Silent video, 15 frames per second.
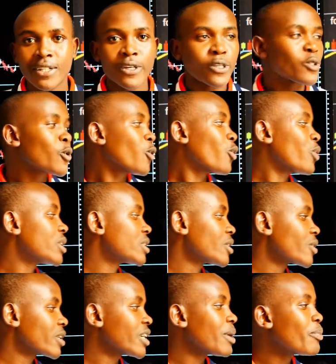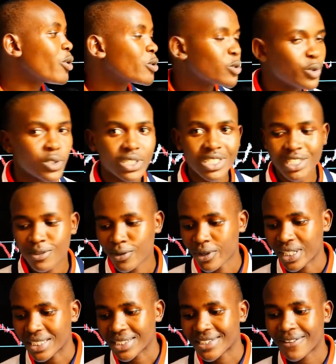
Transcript: So when talking about who trades forex,